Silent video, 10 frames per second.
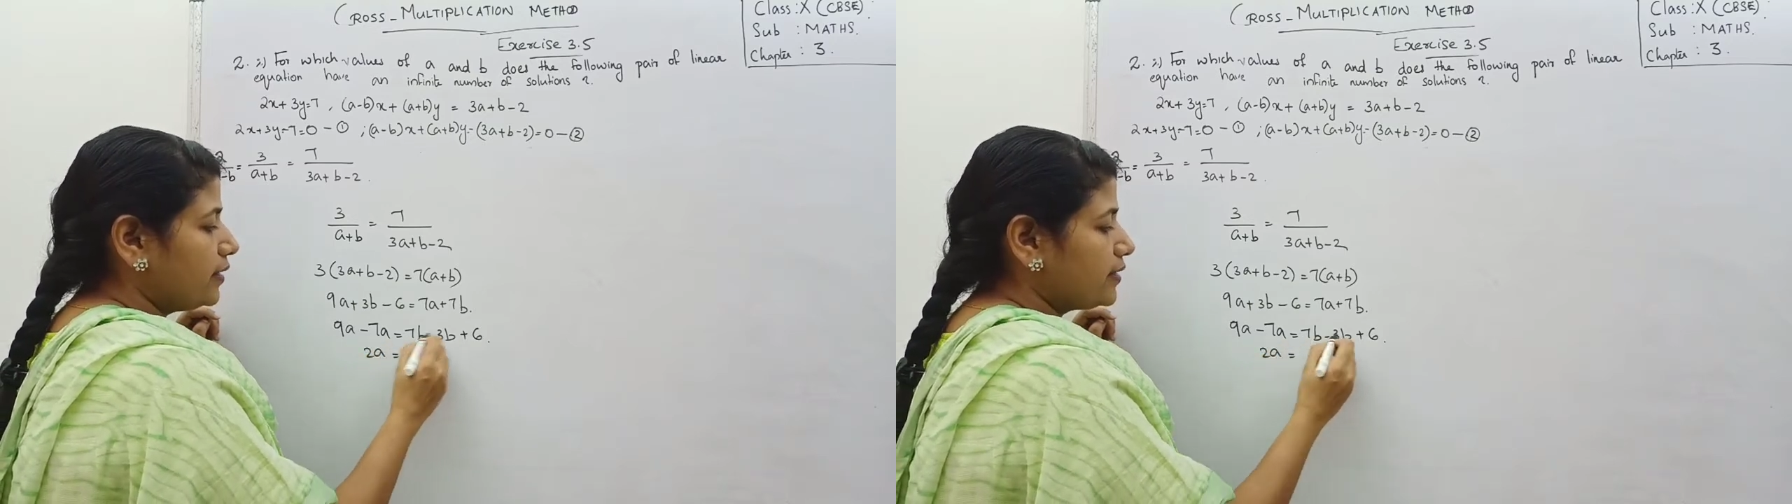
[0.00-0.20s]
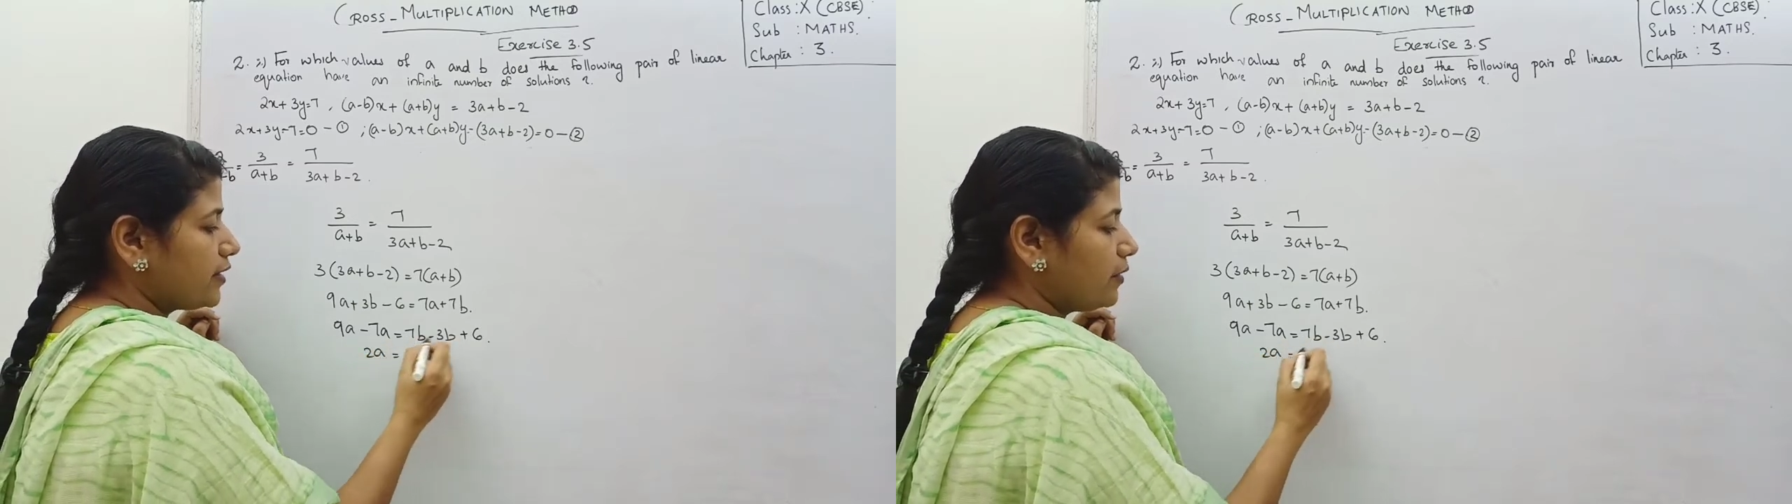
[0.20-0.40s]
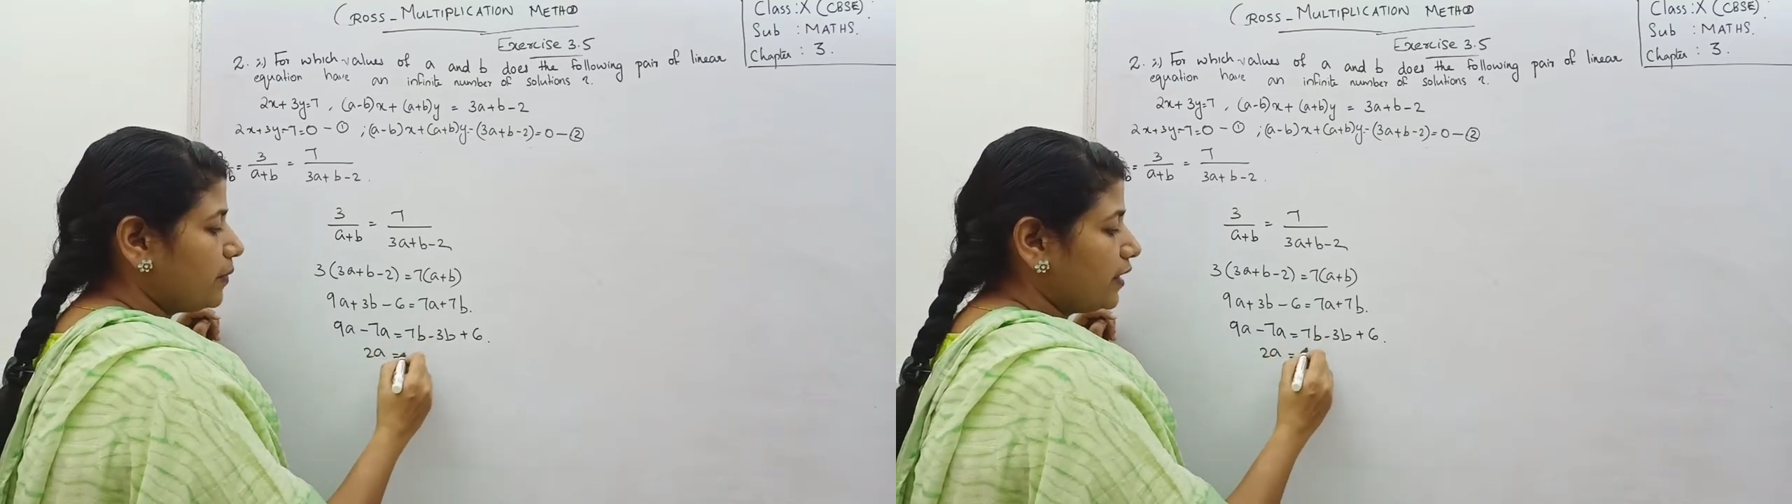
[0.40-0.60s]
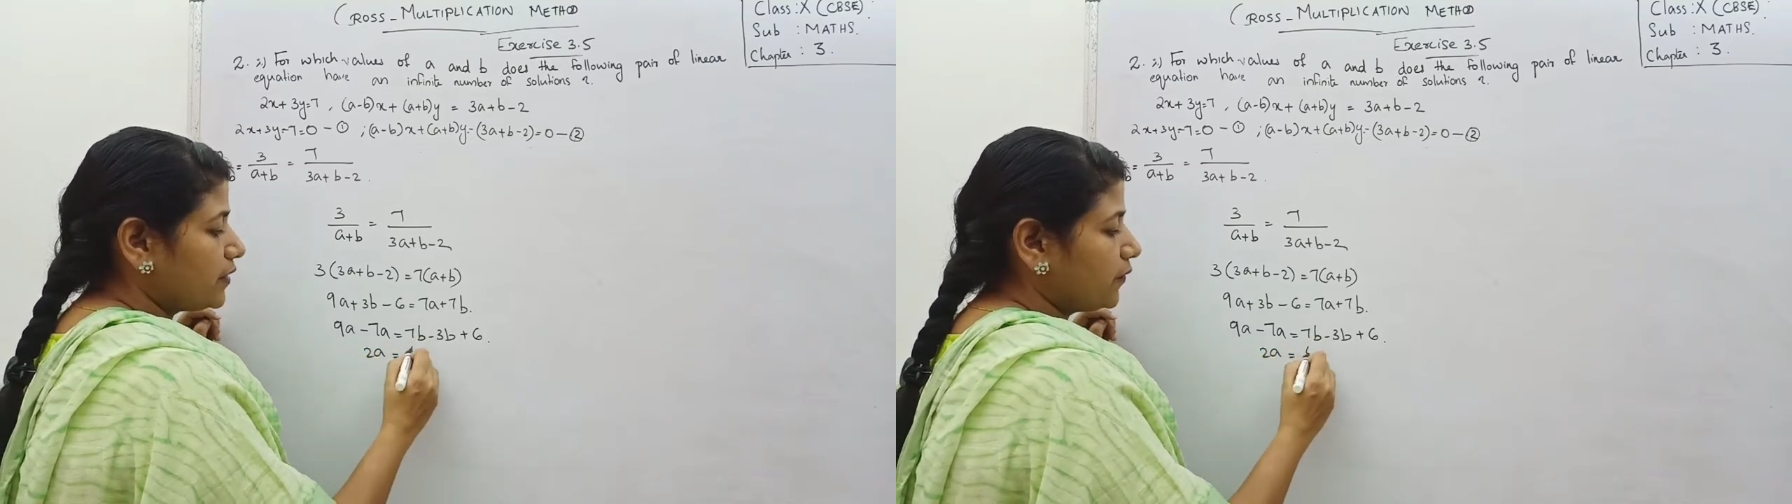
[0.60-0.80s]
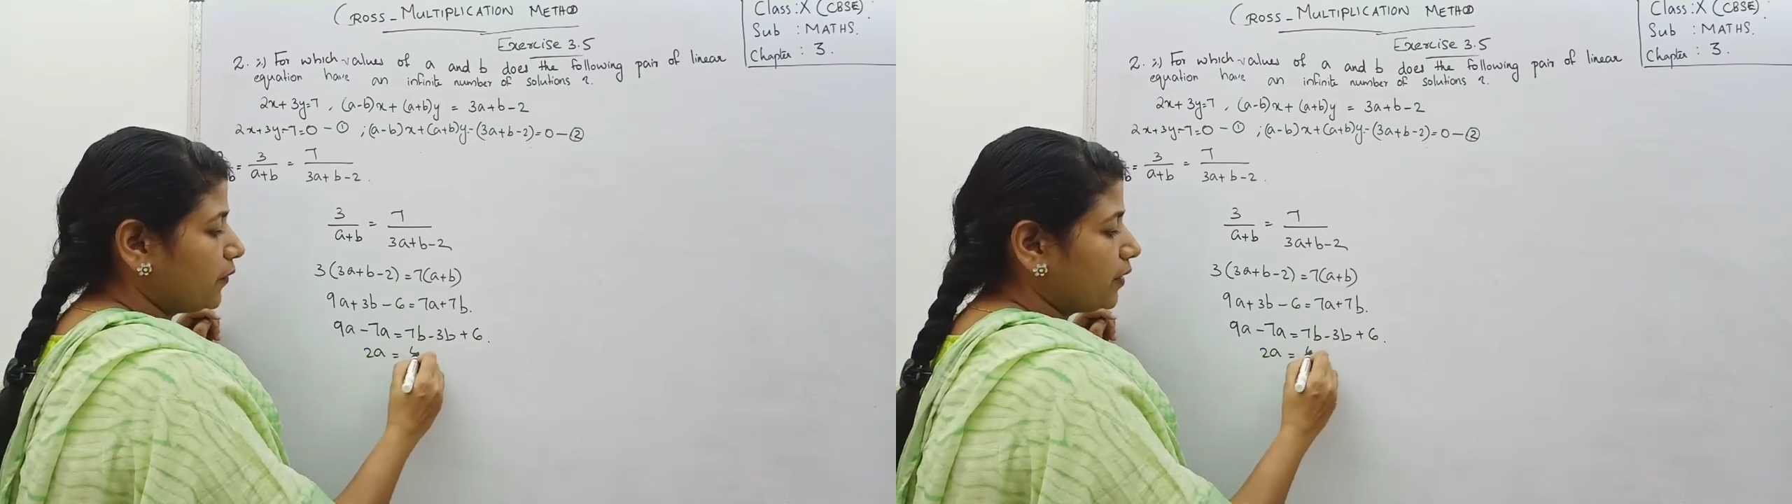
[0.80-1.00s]
7 minus
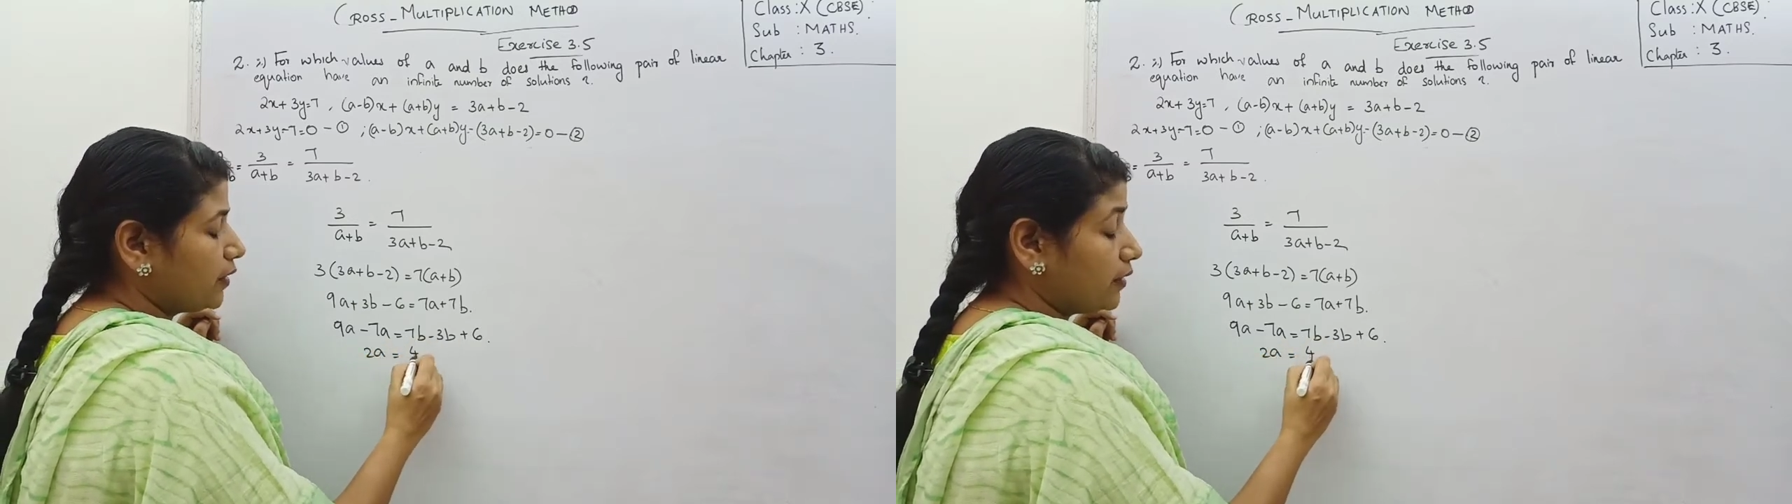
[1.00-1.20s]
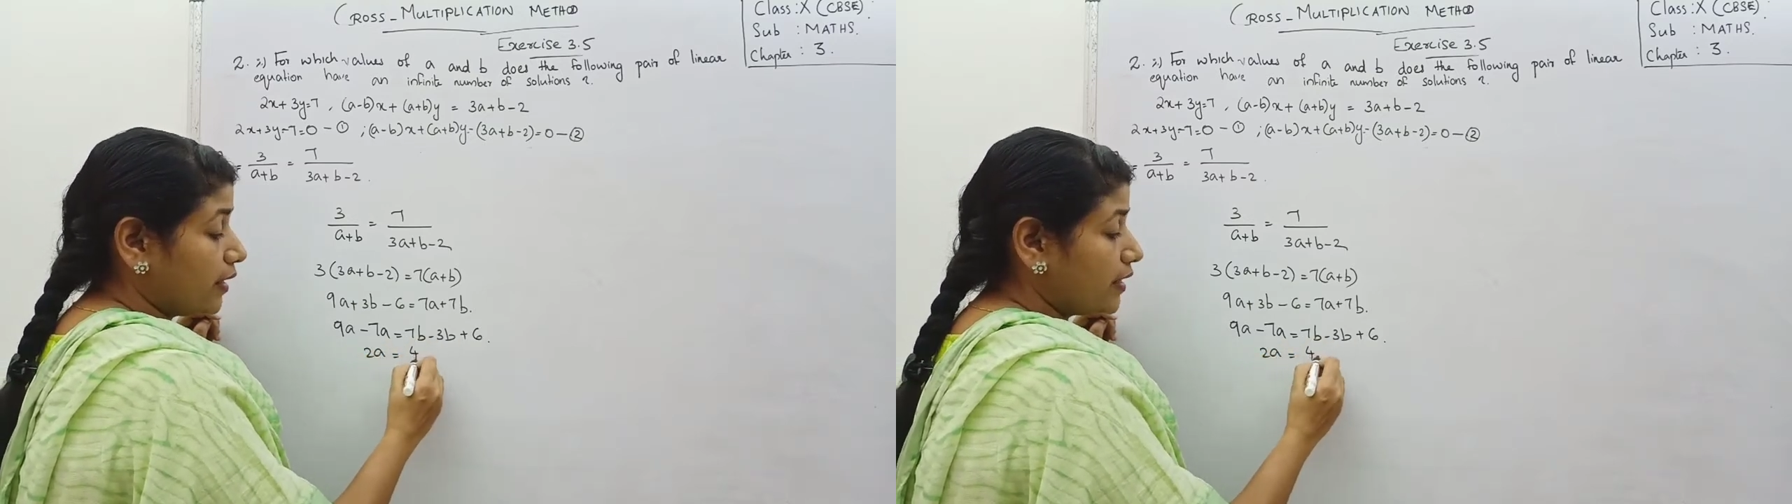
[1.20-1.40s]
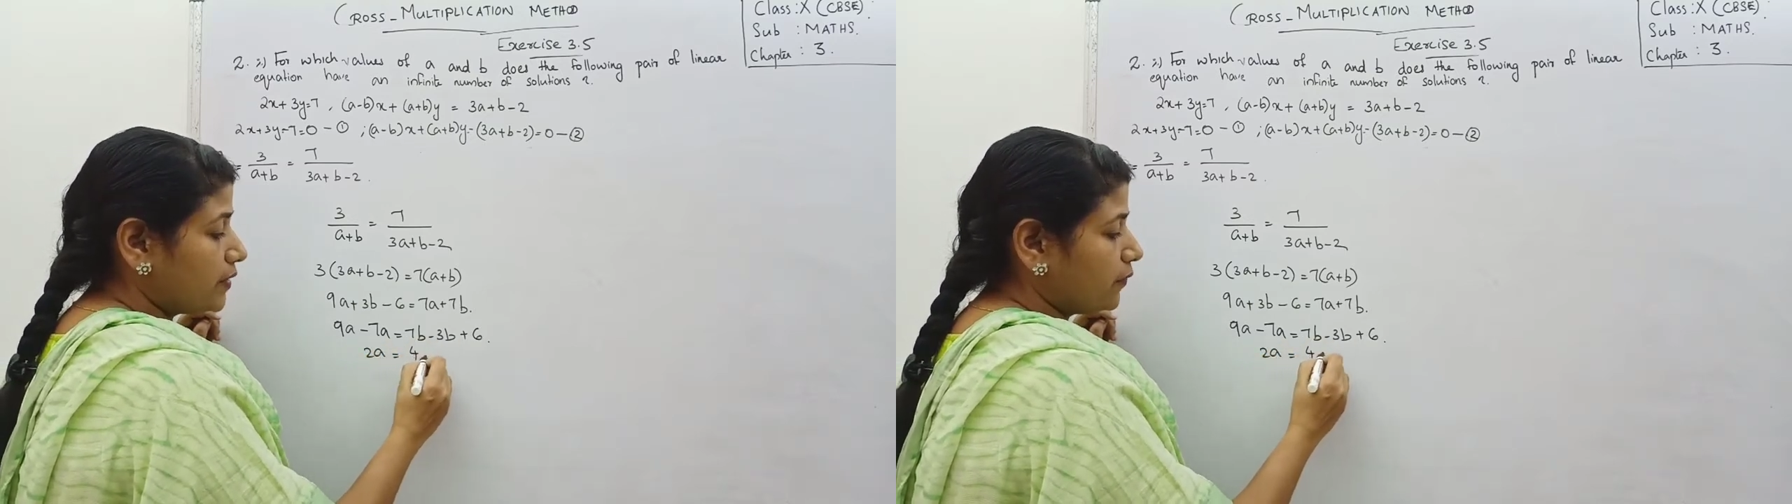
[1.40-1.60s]
3 is